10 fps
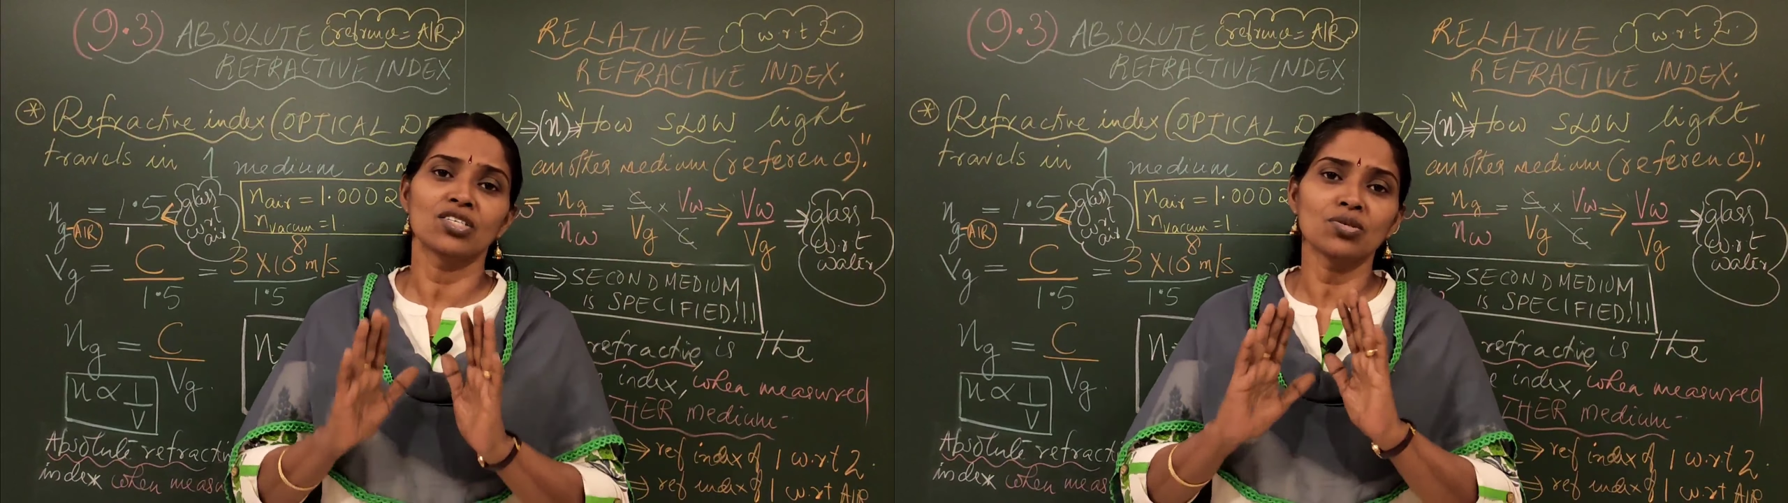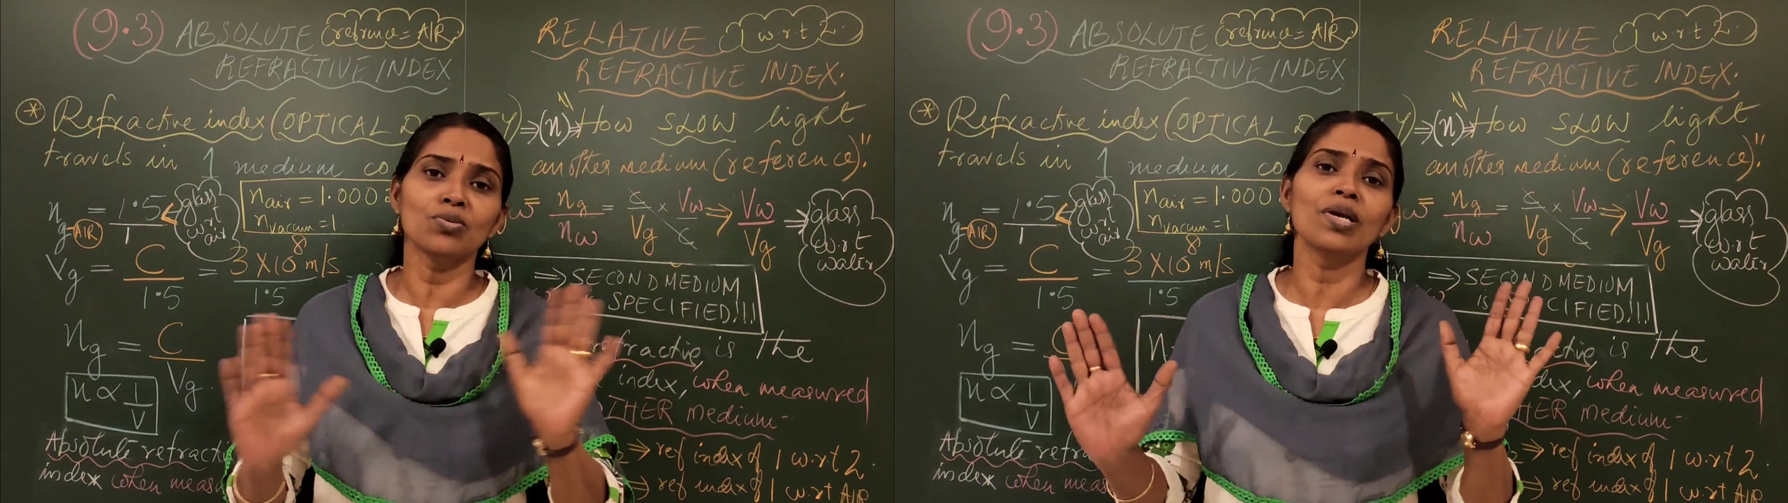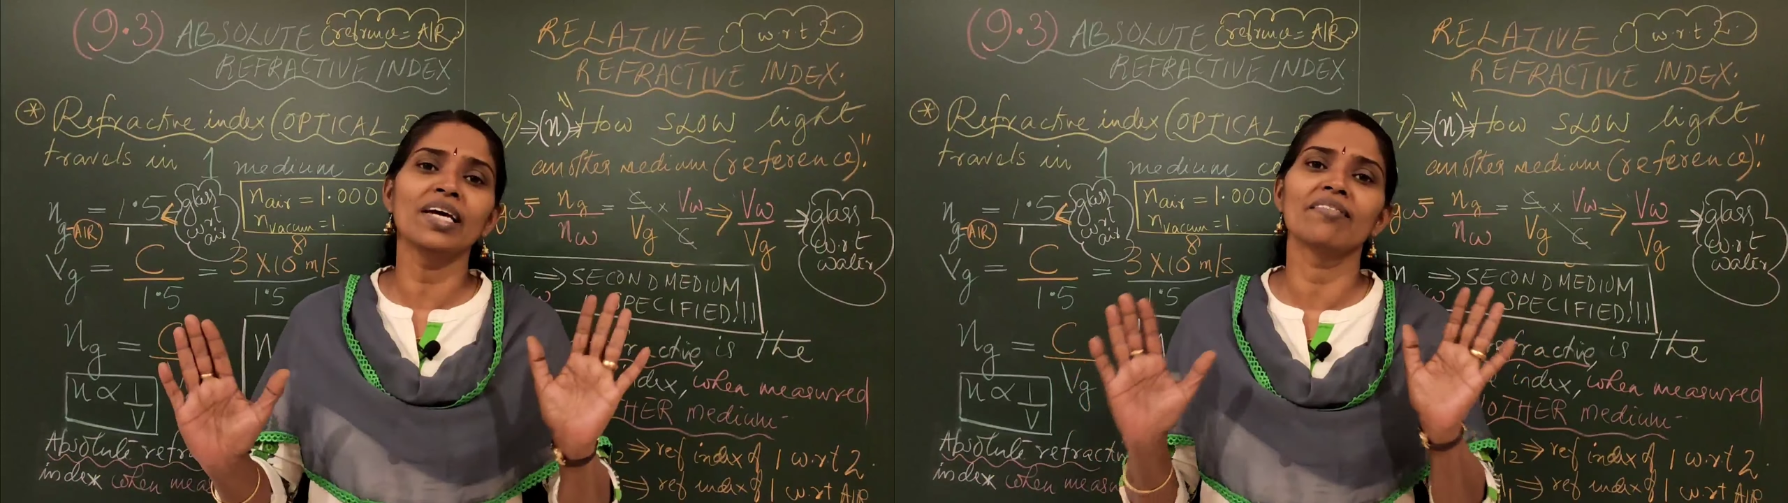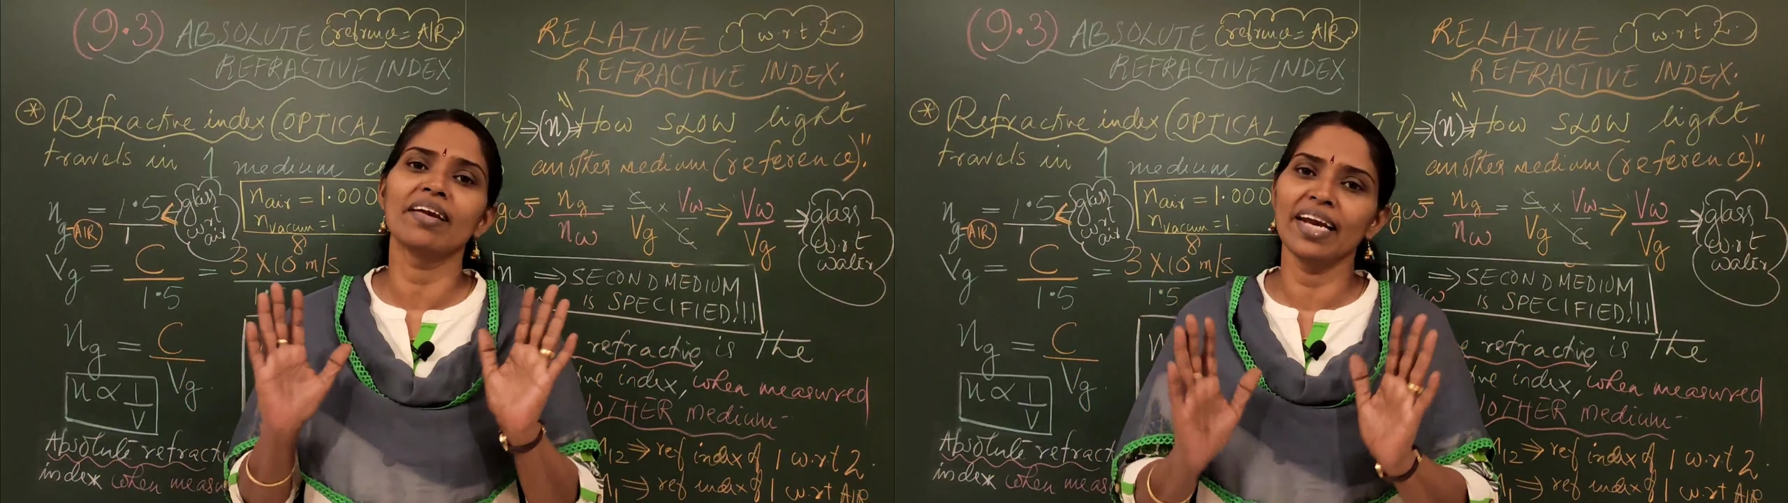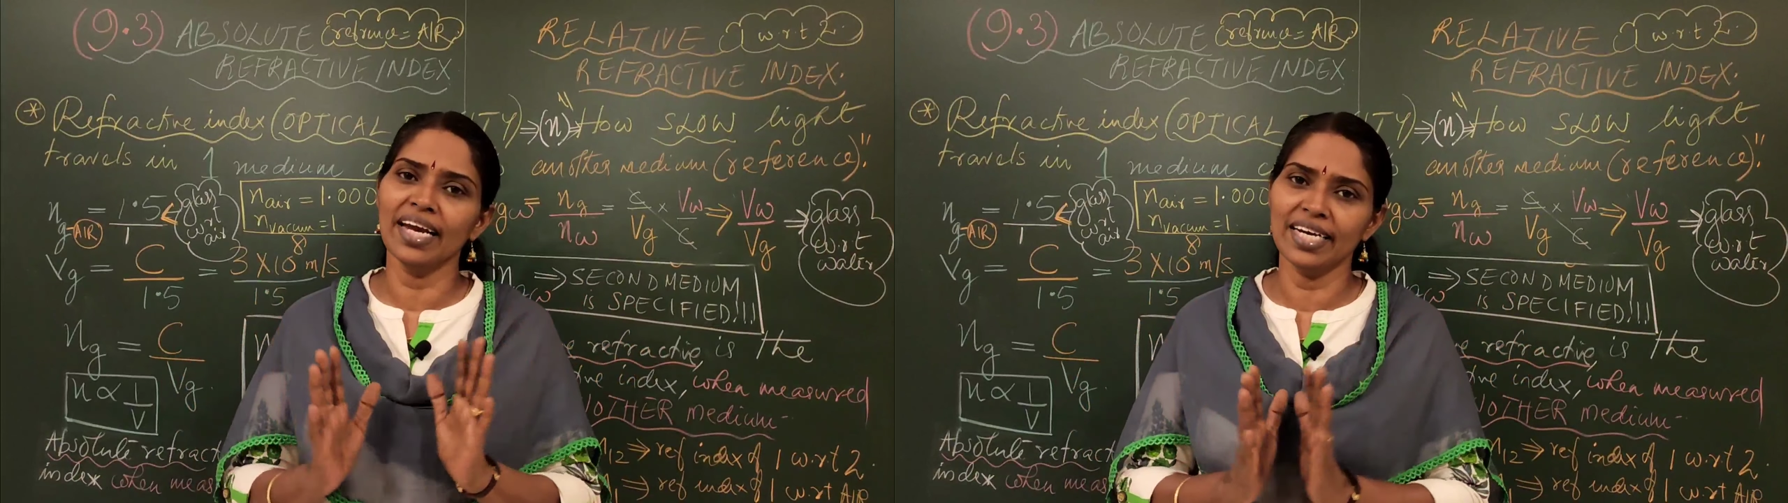truly
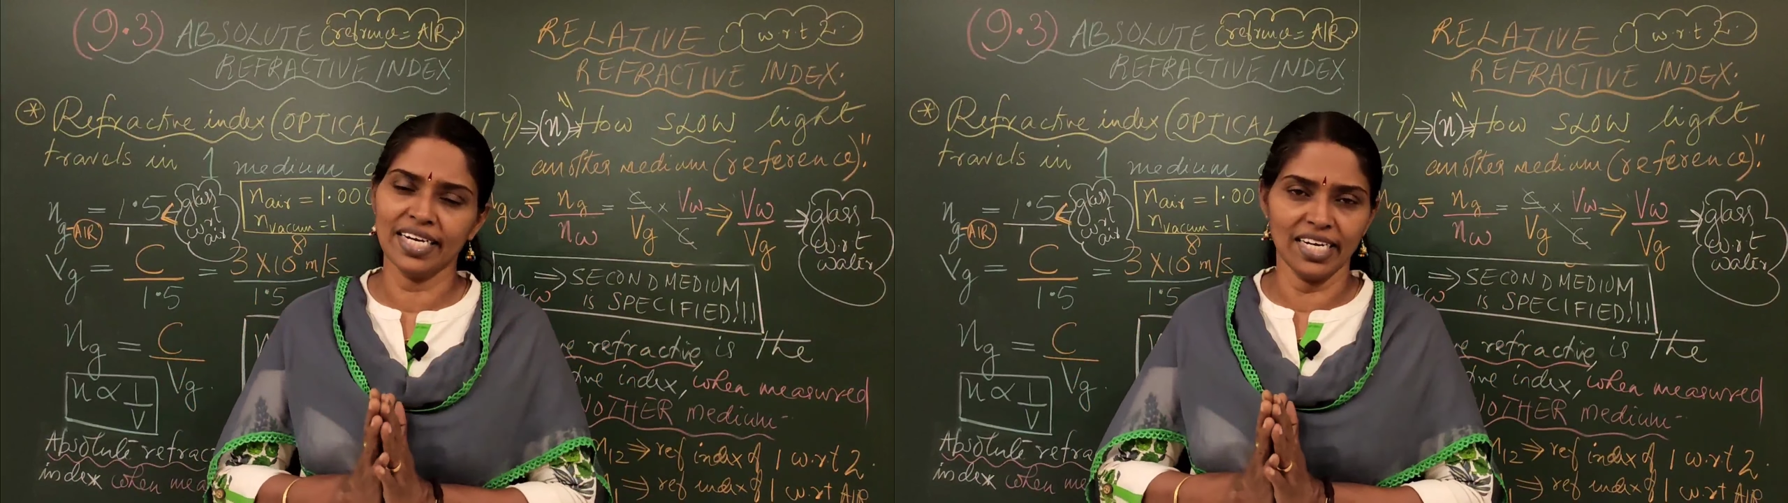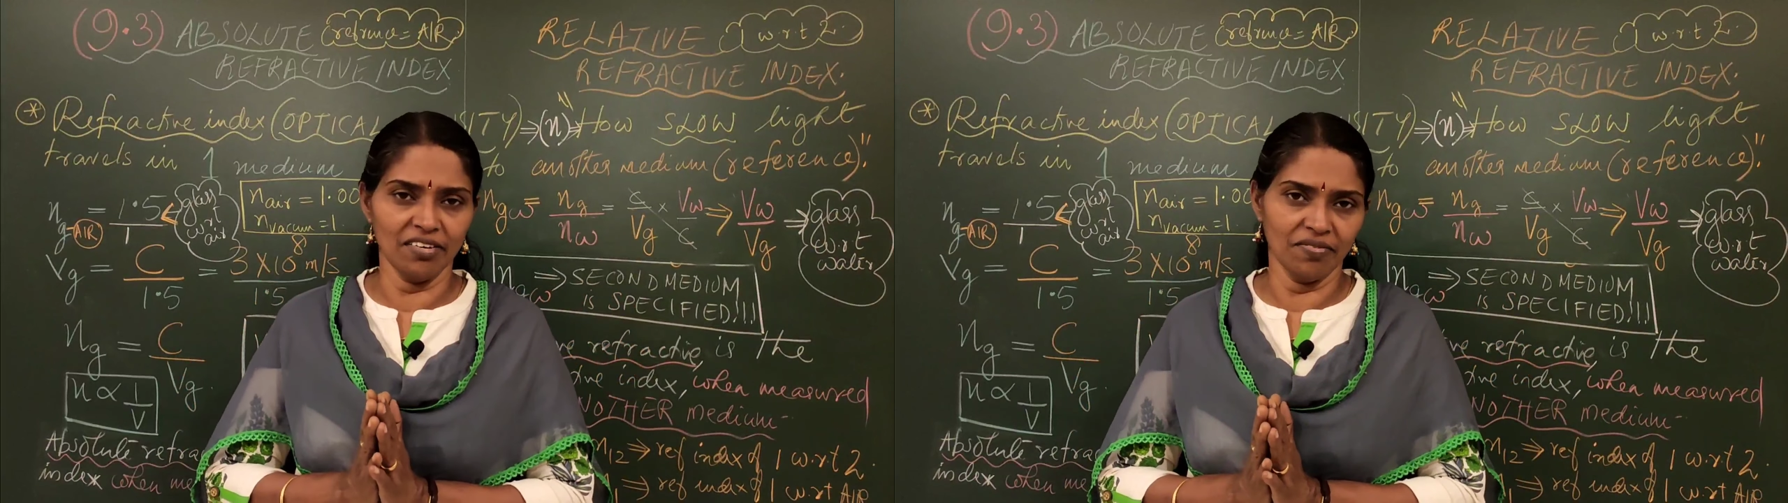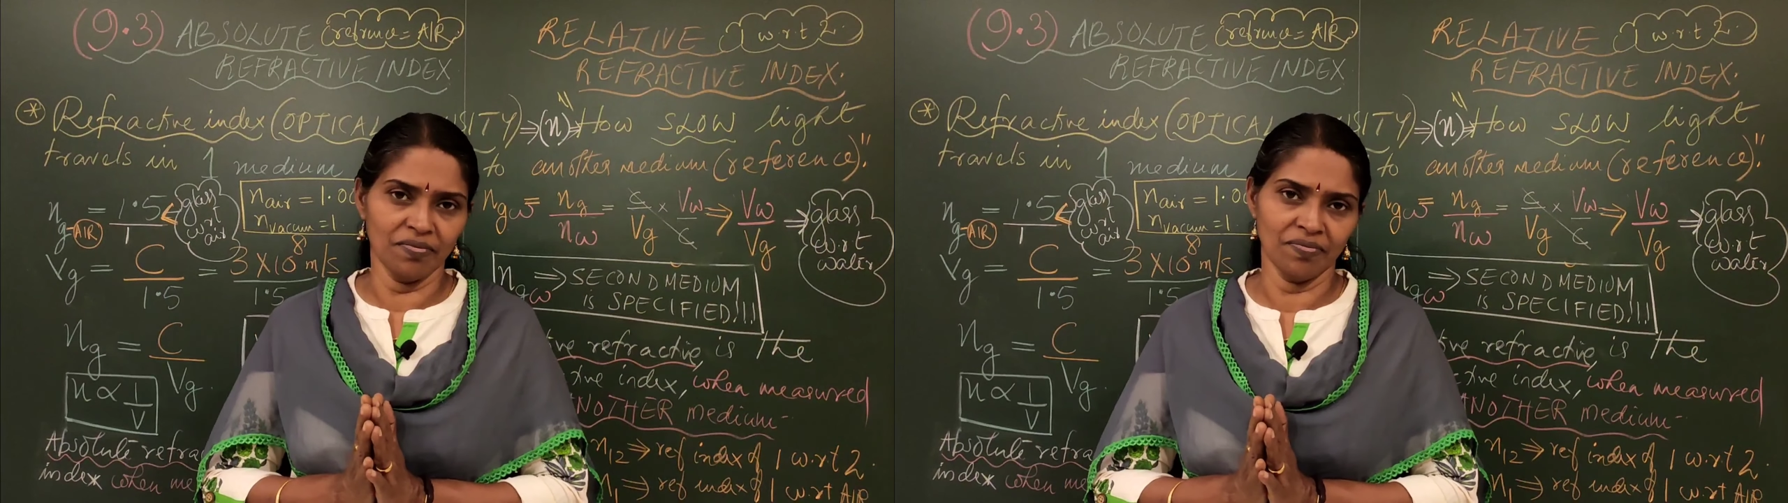relative.